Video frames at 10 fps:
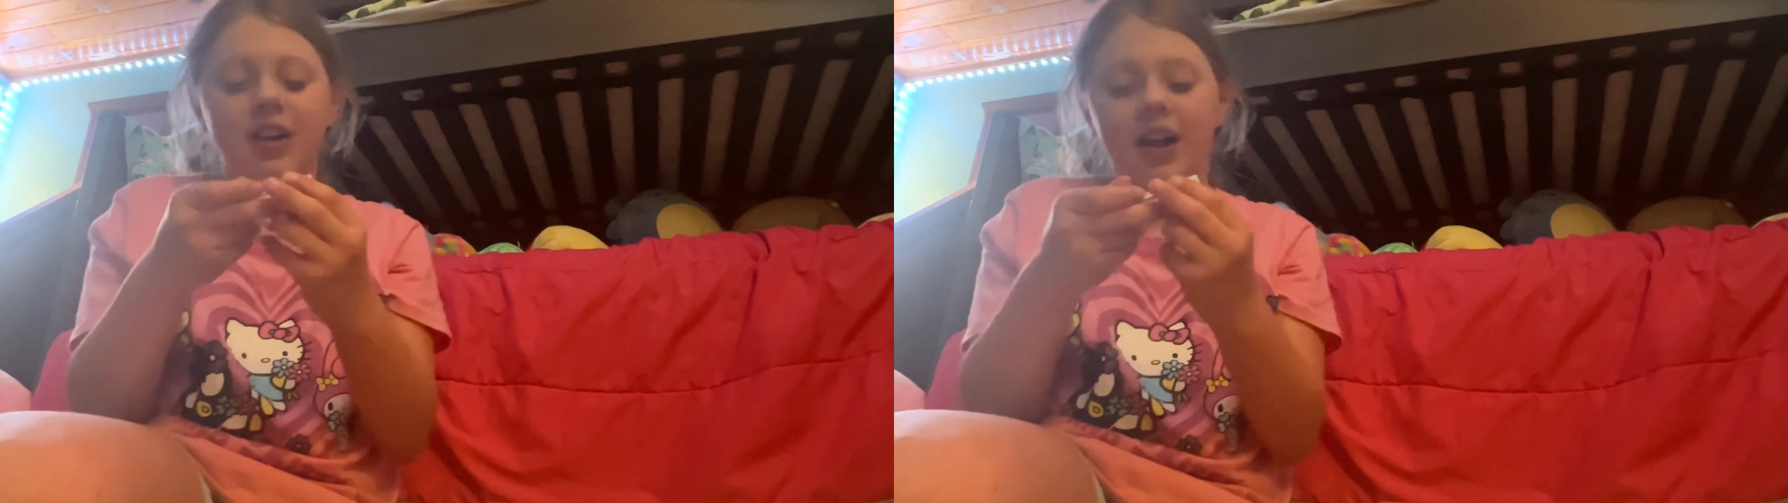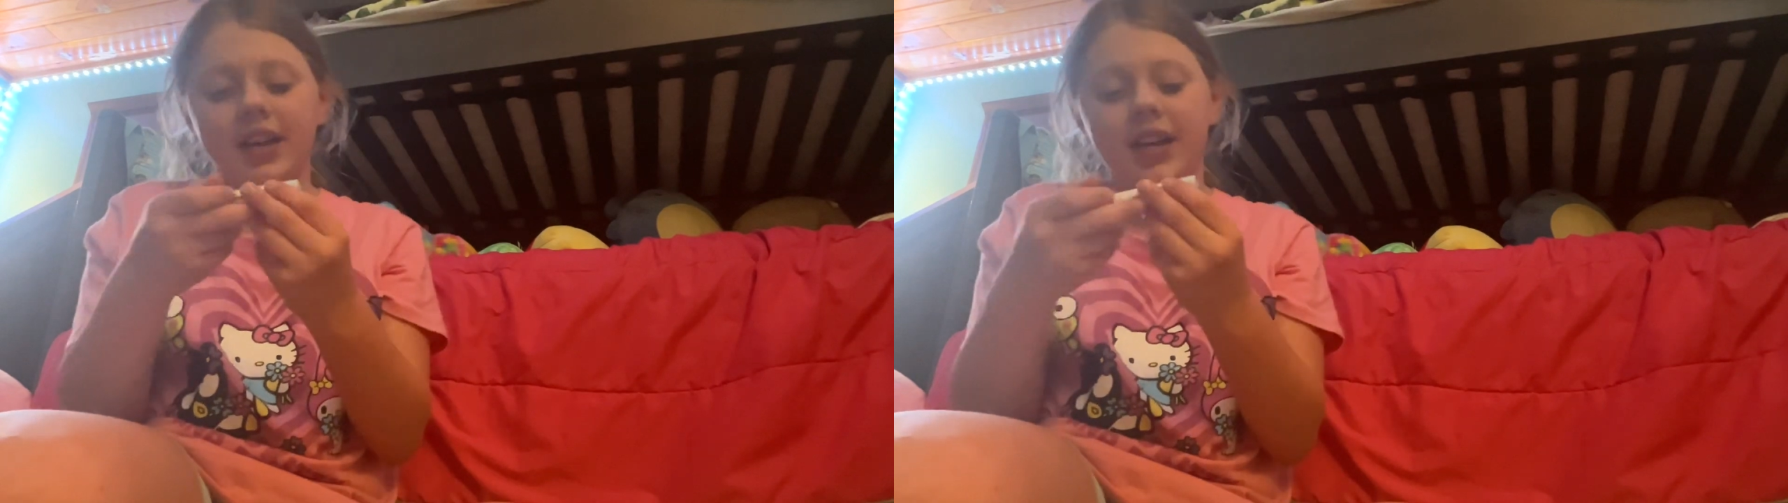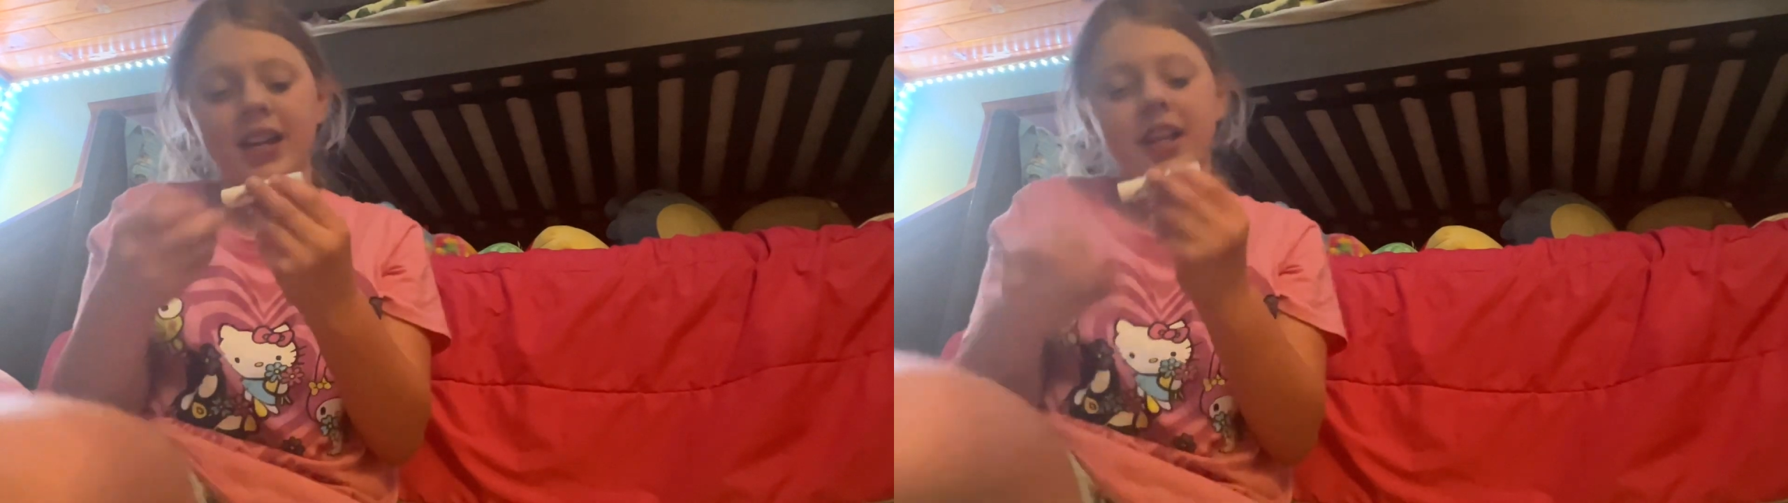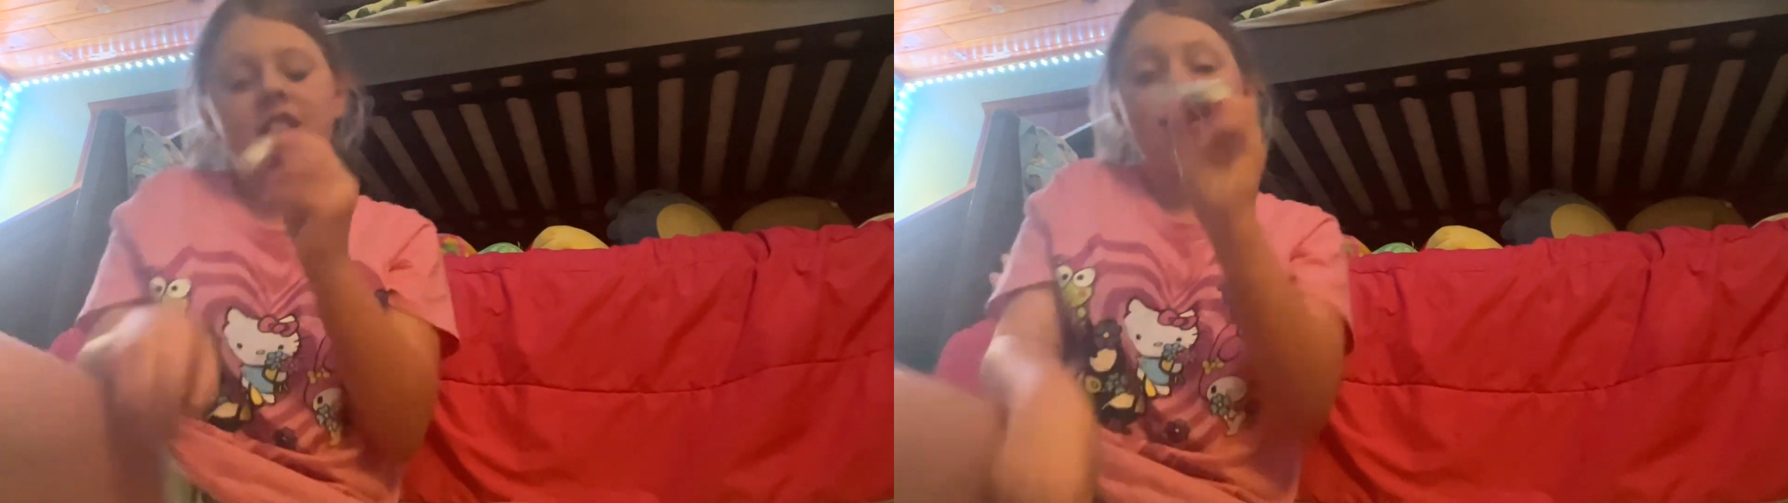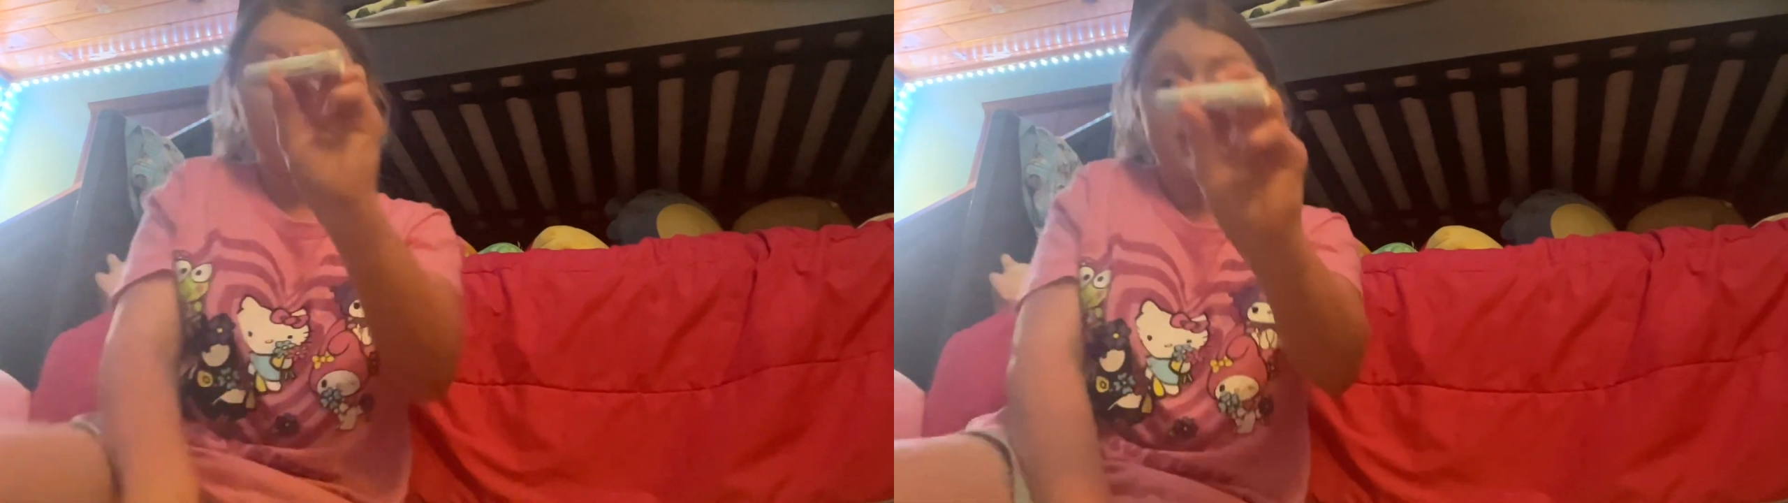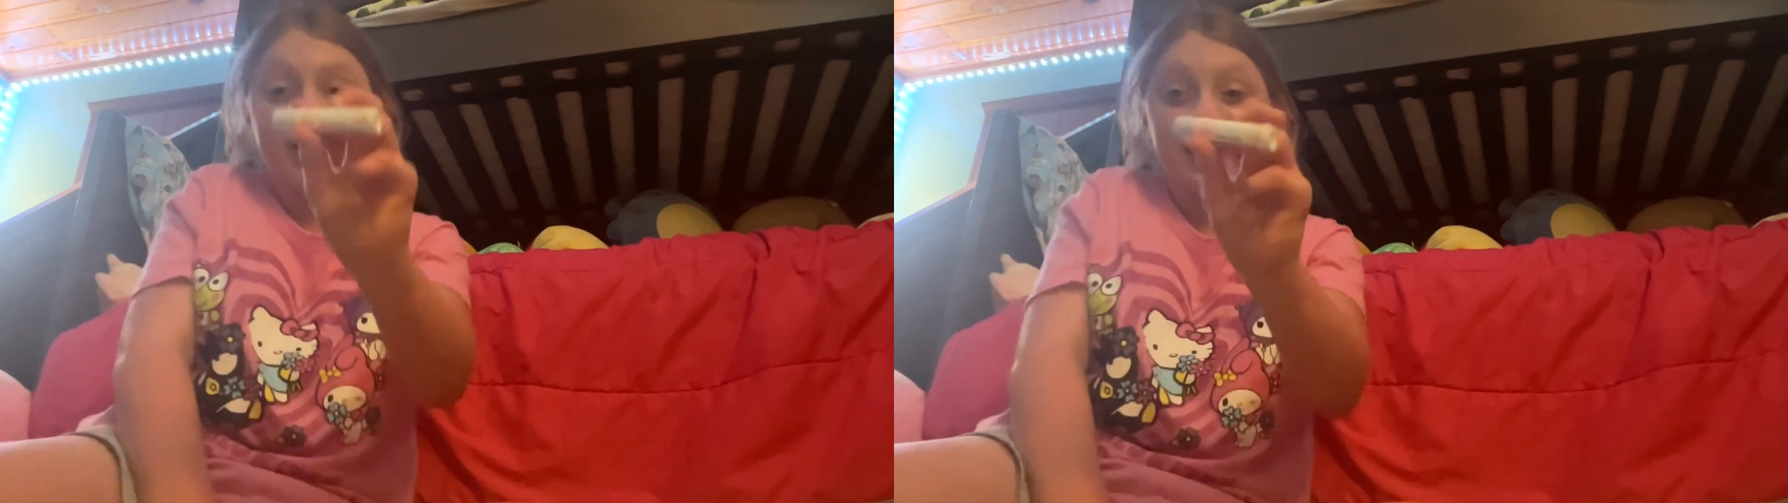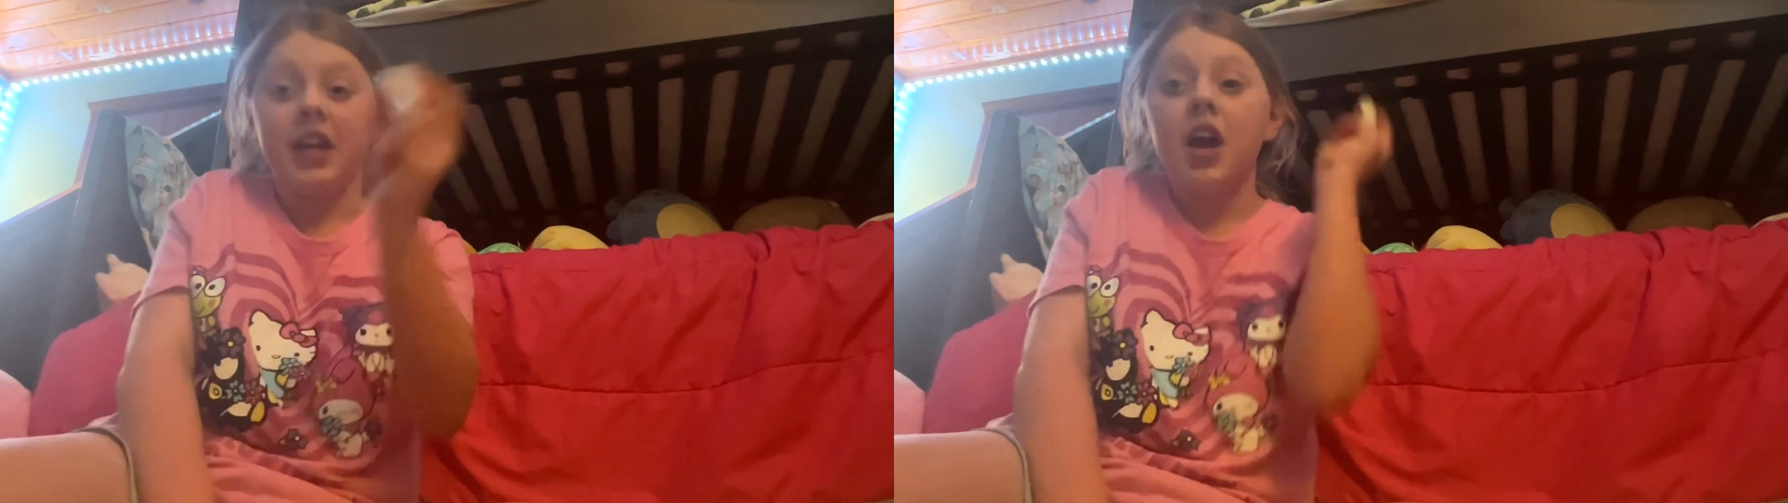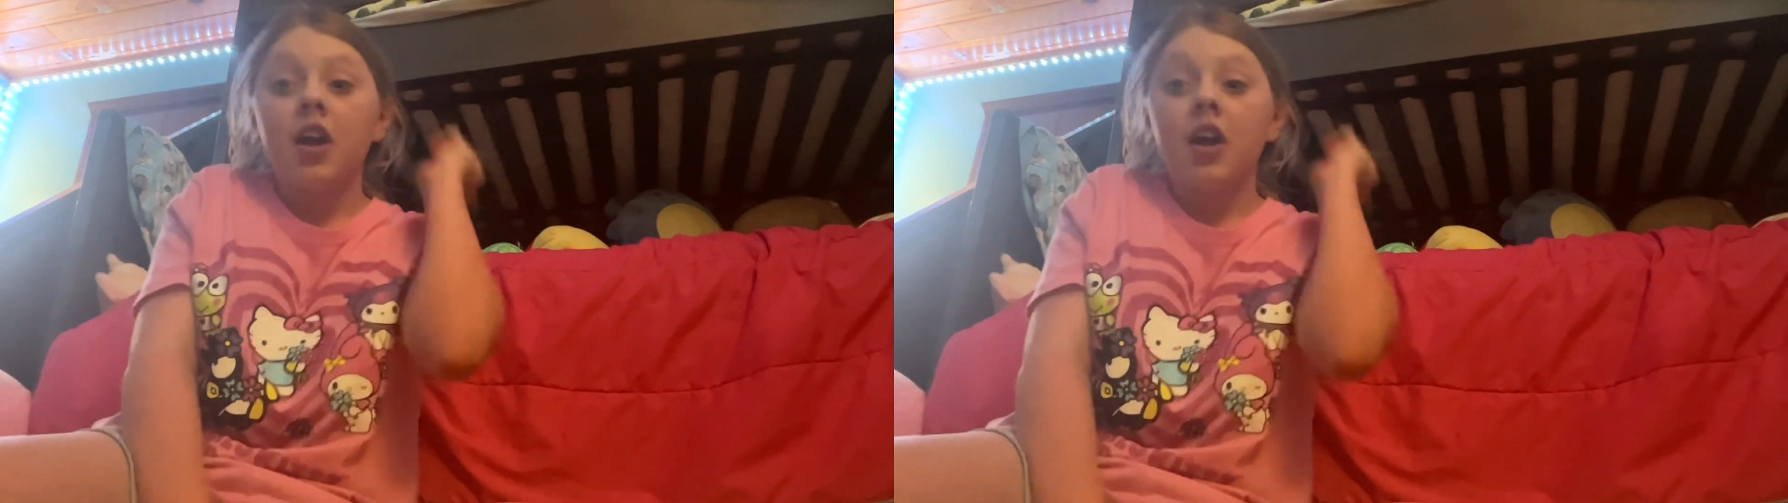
cotton candy cookie,